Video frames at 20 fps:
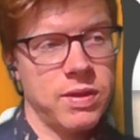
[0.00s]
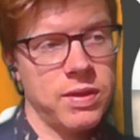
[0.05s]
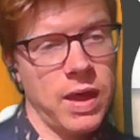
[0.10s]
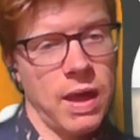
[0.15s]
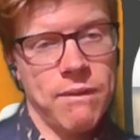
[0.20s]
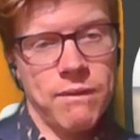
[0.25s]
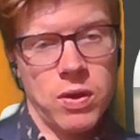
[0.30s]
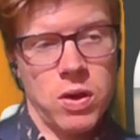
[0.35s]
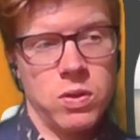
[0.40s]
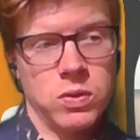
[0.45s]
the
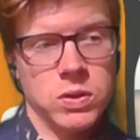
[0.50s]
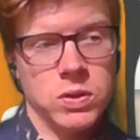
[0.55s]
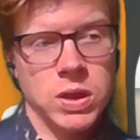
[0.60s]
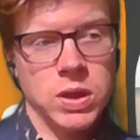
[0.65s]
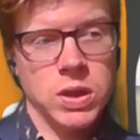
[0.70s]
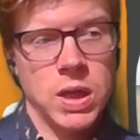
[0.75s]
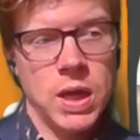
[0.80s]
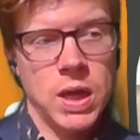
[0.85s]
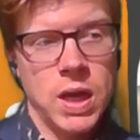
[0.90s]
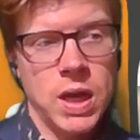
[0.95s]
scaffold
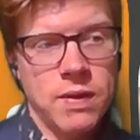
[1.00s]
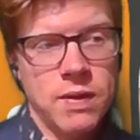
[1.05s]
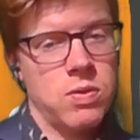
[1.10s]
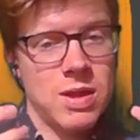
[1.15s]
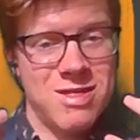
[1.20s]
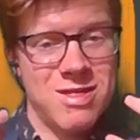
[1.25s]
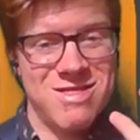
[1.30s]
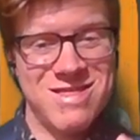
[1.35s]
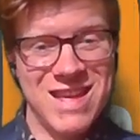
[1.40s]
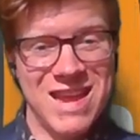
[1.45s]
that you
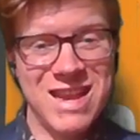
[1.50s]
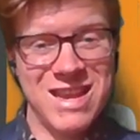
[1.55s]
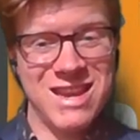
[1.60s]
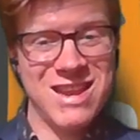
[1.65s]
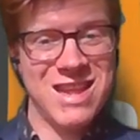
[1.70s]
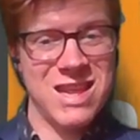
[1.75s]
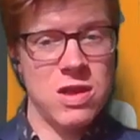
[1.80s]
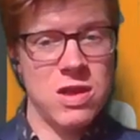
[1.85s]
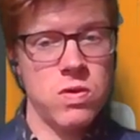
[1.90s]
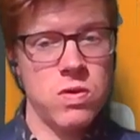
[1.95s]
can
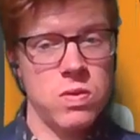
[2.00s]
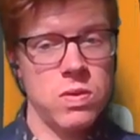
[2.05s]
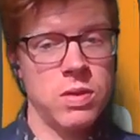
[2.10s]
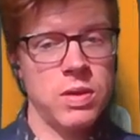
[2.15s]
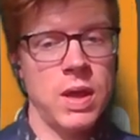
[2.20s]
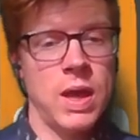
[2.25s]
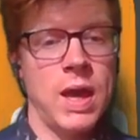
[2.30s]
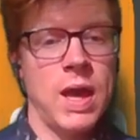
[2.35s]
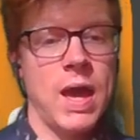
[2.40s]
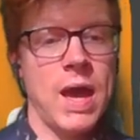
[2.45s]
then
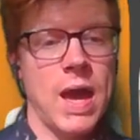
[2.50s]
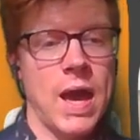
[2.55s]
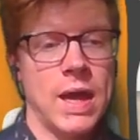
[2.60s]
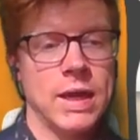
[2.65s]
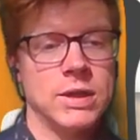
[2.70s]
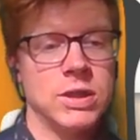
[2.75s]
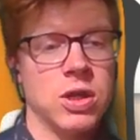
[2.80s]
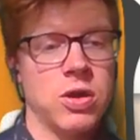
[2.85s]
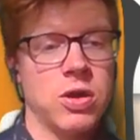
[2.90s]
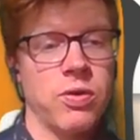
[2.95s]
use
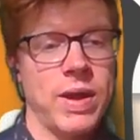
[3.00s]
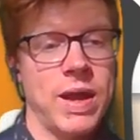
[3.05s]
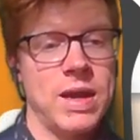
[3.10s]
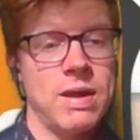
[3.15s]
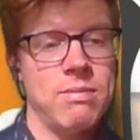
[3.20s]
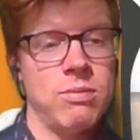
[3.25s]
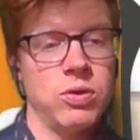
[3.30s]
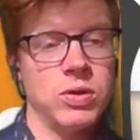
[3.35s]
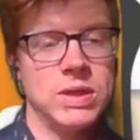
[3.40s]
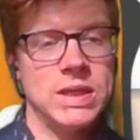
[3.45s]
to
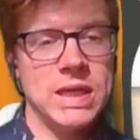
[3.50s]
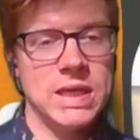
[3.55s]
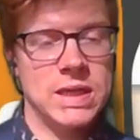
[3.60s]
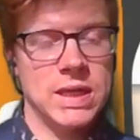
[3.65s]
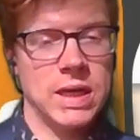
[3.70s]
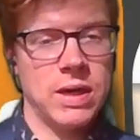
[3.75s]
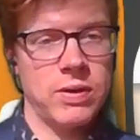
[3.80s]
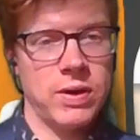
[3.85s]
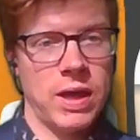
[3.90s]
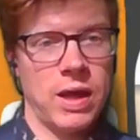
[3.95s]
create a more
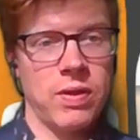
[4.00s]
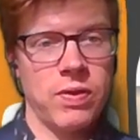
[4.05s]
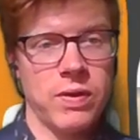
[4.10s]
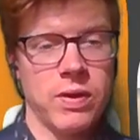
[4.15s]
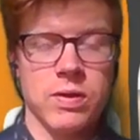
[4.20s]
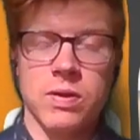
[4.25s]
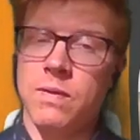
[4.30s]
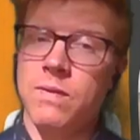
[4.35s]
detailed answer.